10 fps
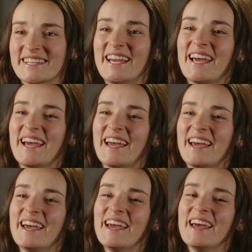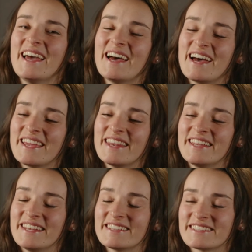I
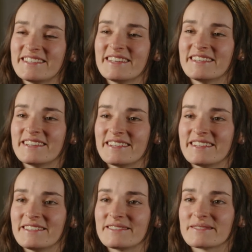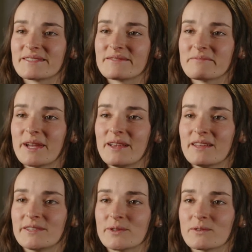need it. Uh, it's my
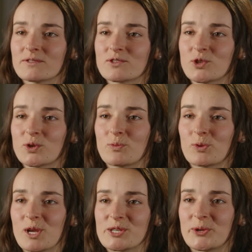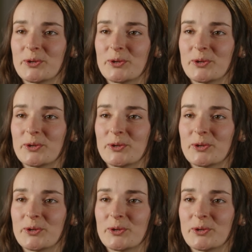little sugar pleasure.